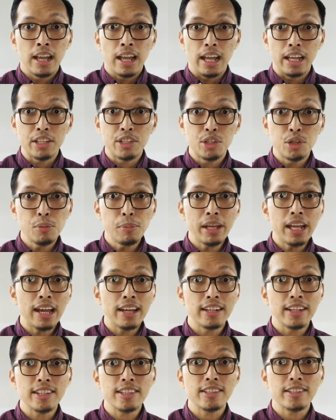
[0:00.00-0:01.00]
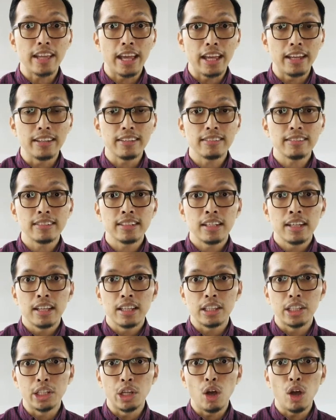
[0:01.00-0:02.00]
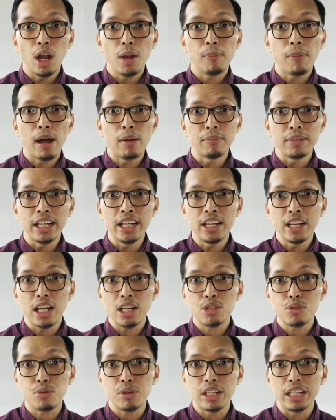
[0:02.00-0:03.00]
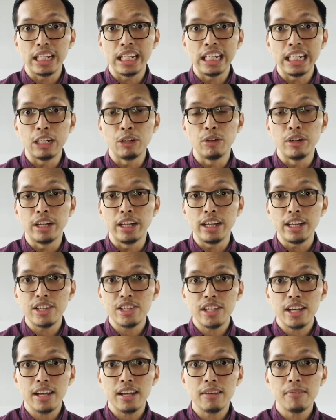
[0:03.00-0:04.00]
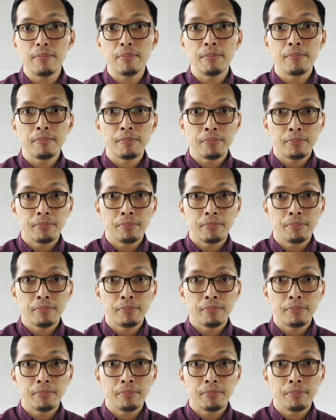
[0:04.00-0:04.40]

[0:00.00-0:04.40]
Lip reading: As you may understand, the oil palm industry in Indonesia